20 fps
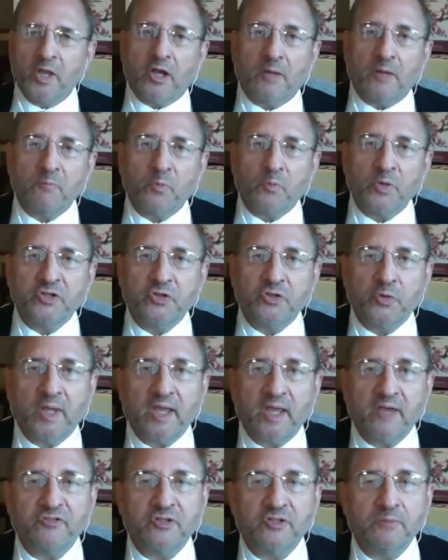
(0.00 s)
Um, we do
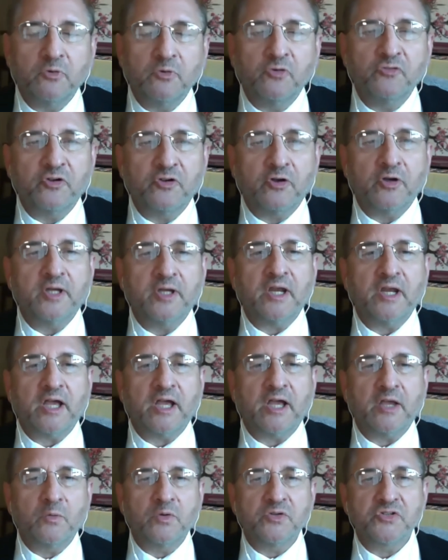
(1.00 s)
have to move on.
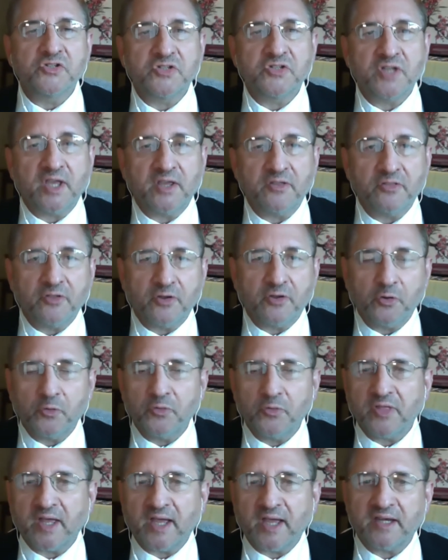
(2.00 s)
I will say though
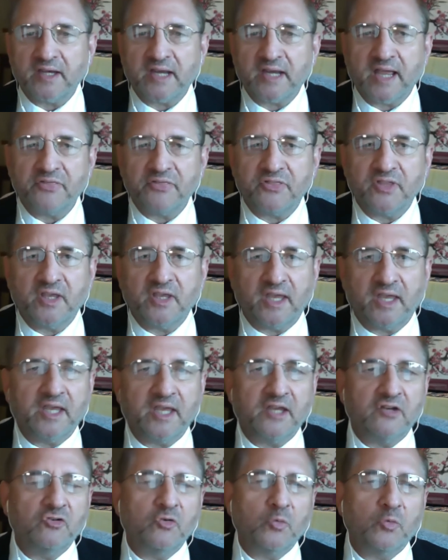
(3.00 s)
that at the
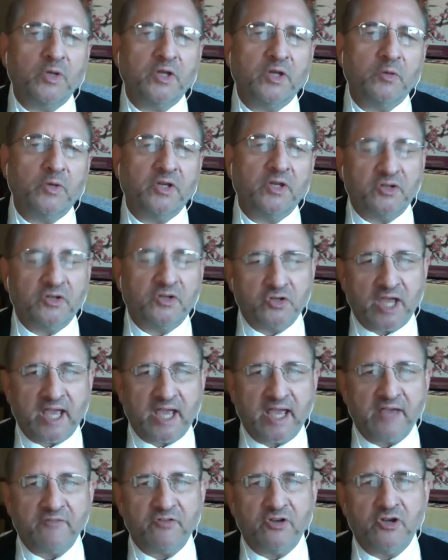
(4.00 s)
end, we, we
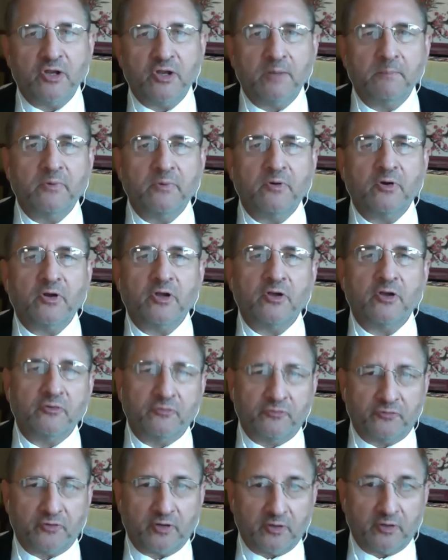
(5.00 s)
have a number
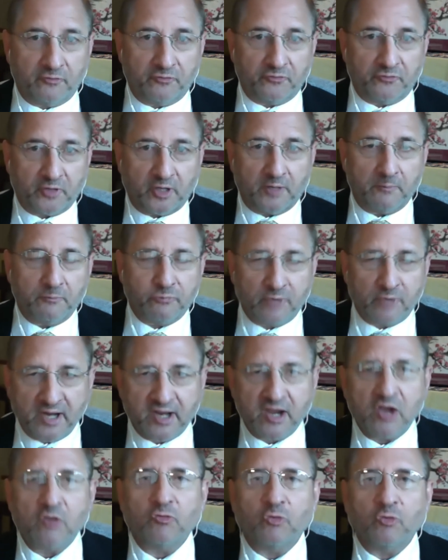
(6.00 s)
of, of uh,
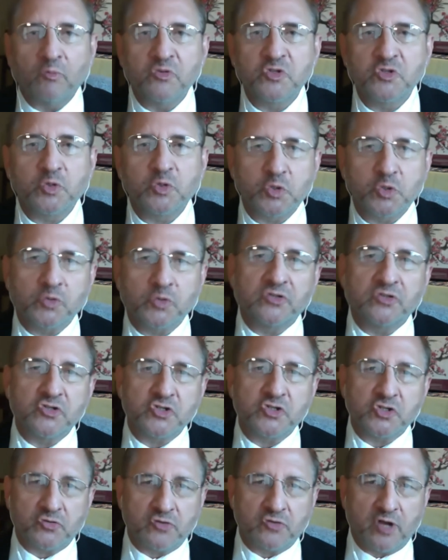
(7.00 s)
breakout rooms which we'll
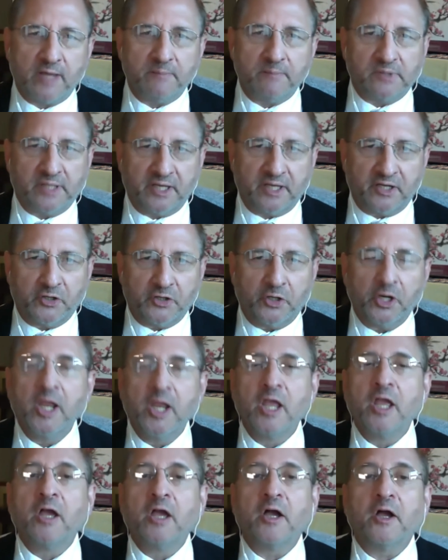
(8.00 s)
describe later.
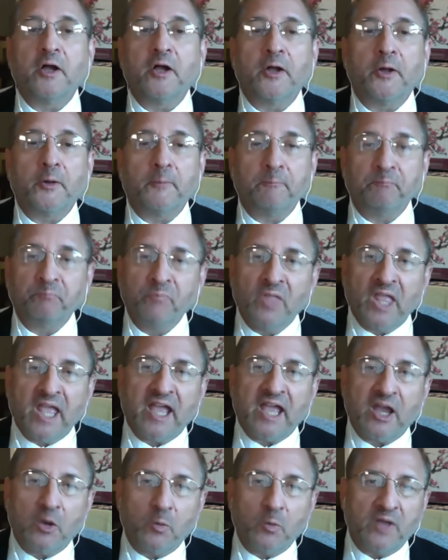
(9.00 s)
Um,
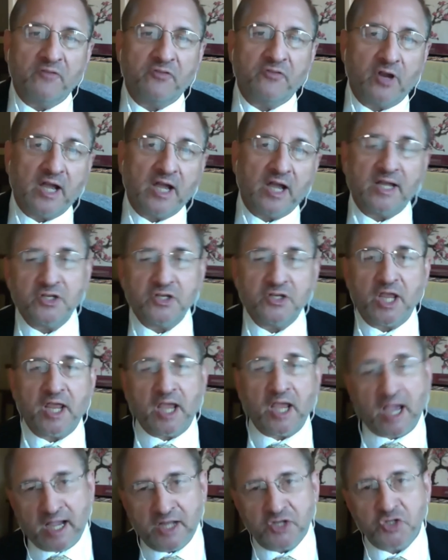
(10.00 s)
however, An
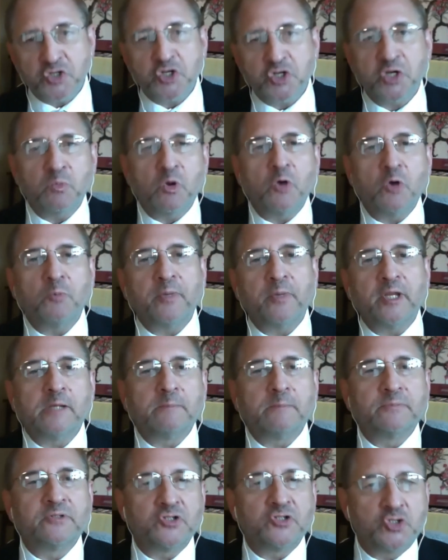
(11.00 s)
Anji won't be
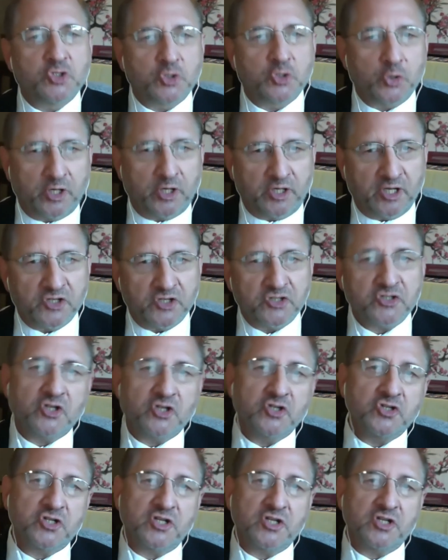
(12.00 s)
able to join us
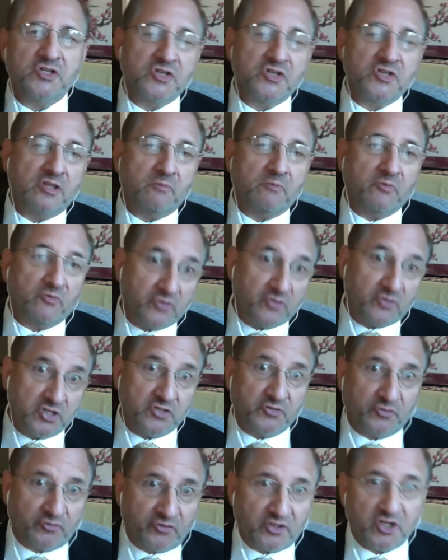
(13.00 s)
because she's, in, she's
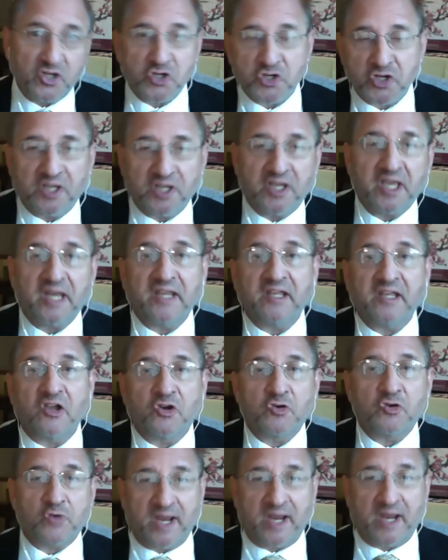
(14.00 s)
finishing getting a
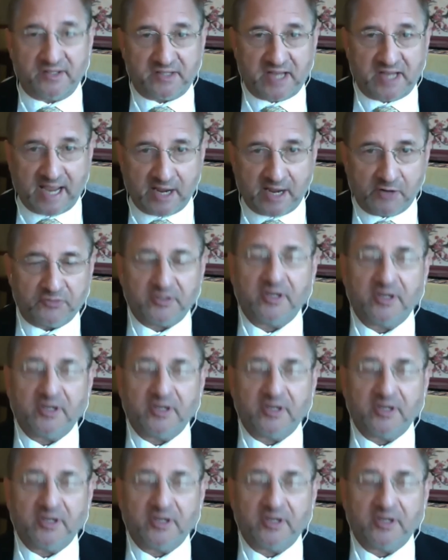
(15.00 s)
grant out